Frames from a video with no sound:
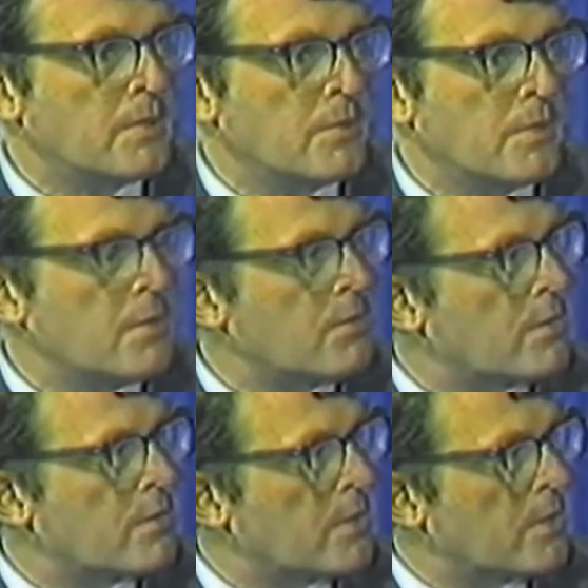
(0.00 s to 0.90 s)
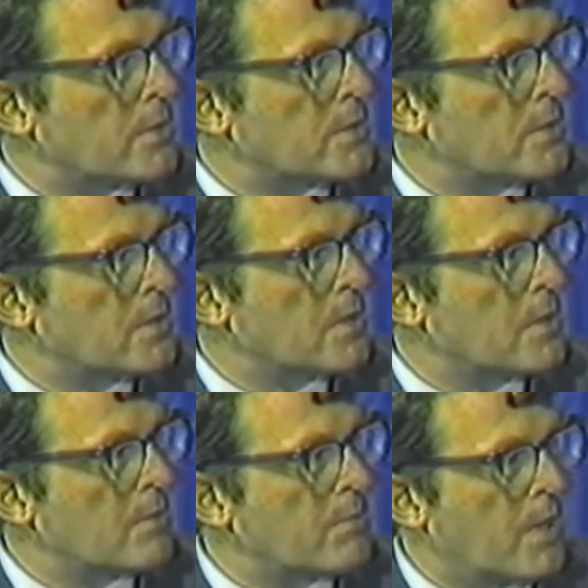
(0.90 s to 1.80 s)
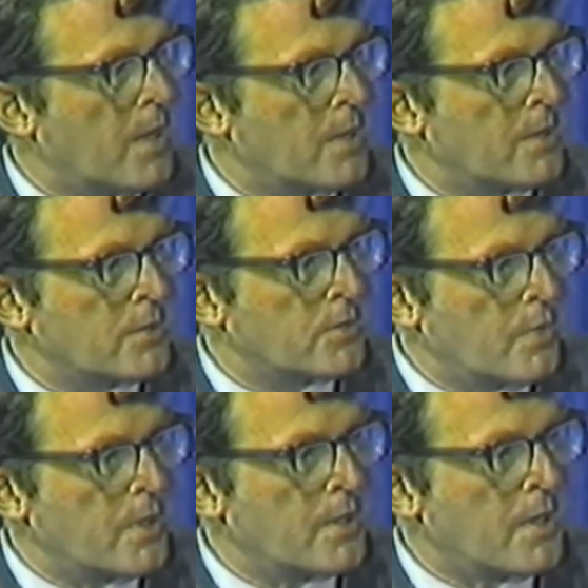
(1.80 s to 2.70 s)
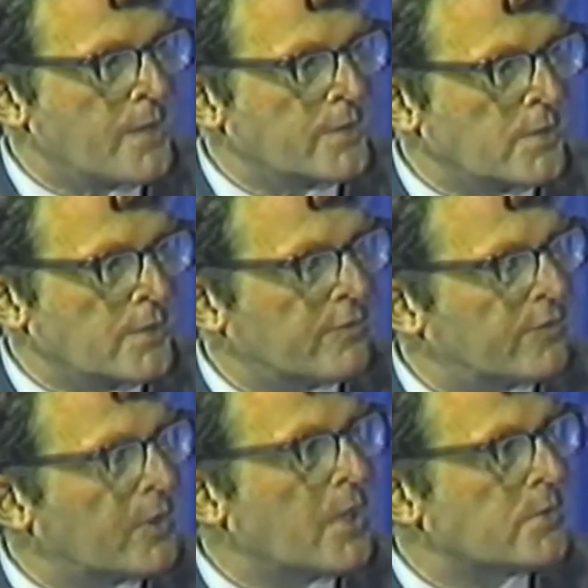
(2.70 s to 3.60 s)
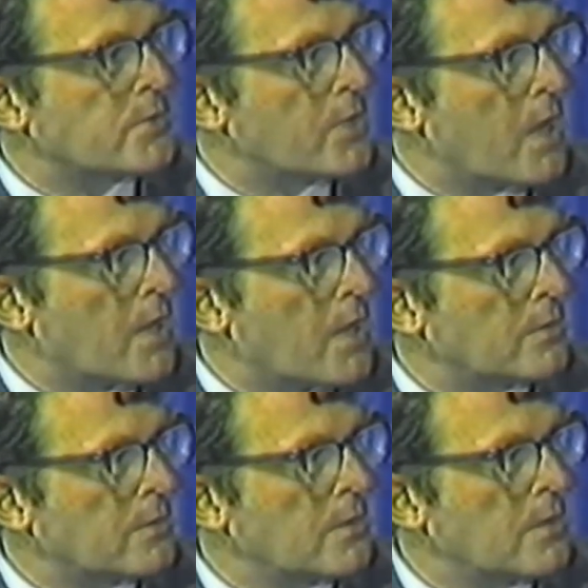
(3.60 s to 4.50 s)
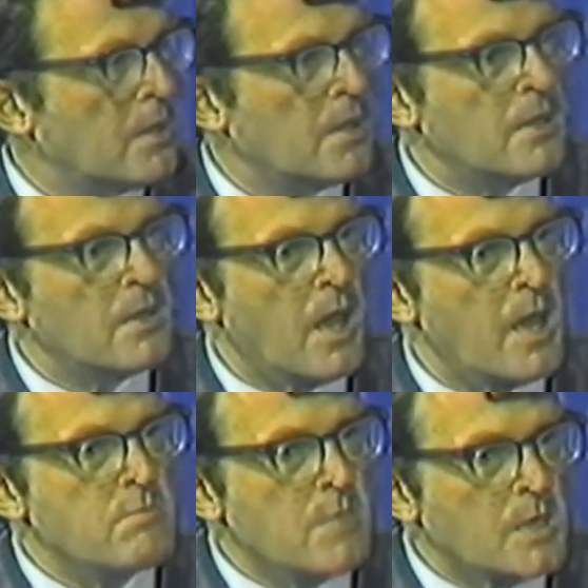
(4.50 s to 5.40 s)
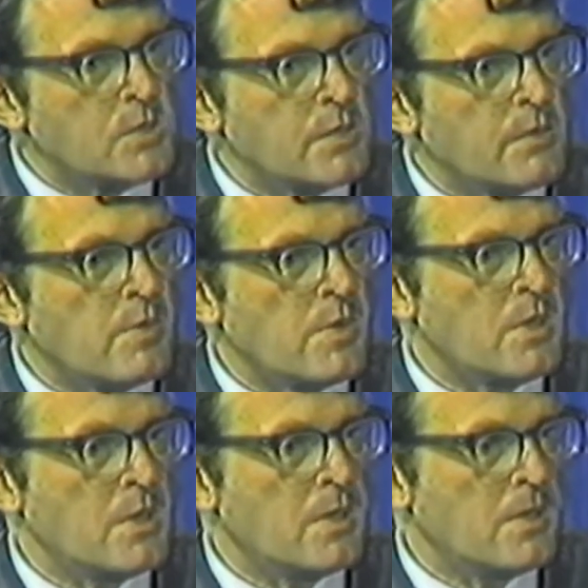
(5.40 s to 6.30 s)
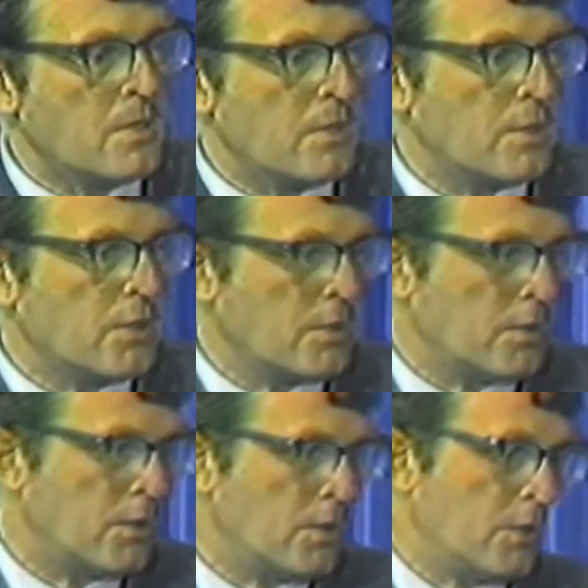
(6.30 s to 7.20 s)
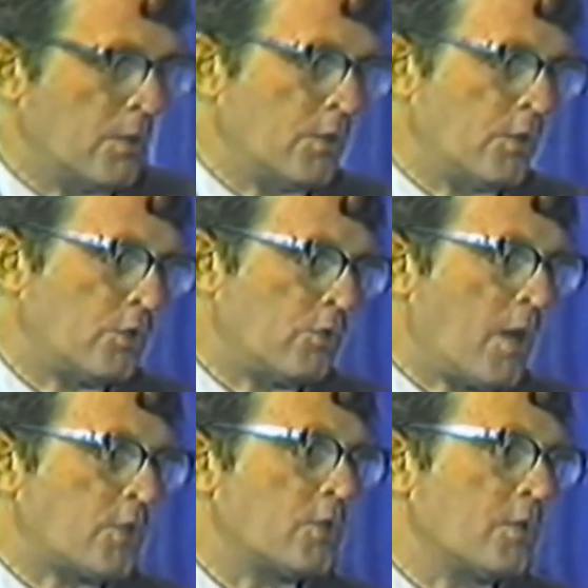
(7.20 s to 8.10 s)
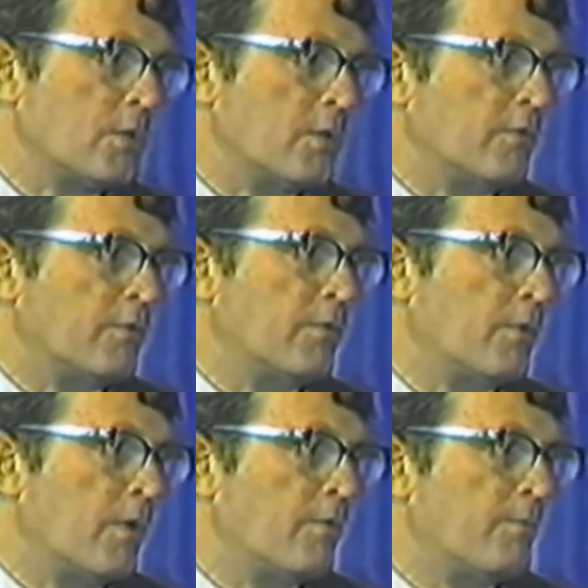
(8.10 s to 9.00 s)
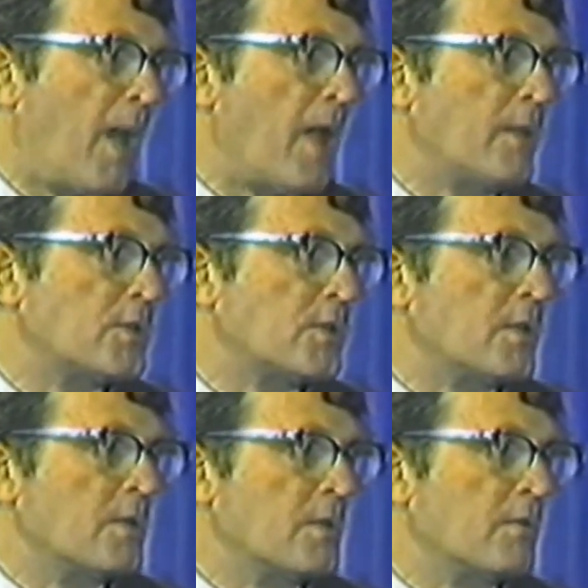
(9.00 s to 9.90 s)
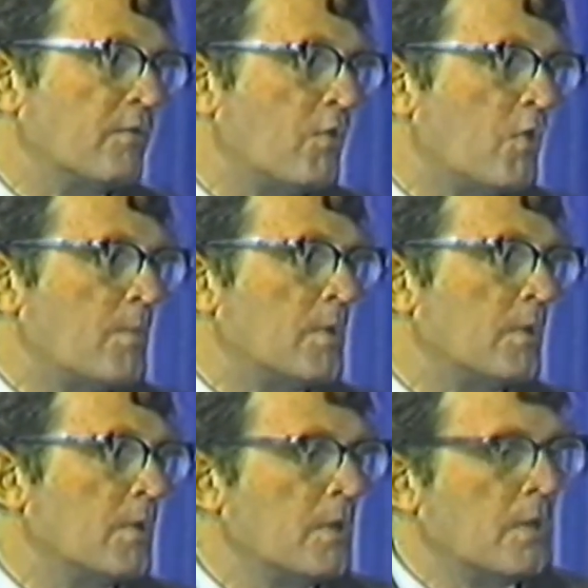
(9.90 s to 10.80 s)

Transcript: During the 30s by the twin hazards of flood and drought, and much of the structure of policy and formal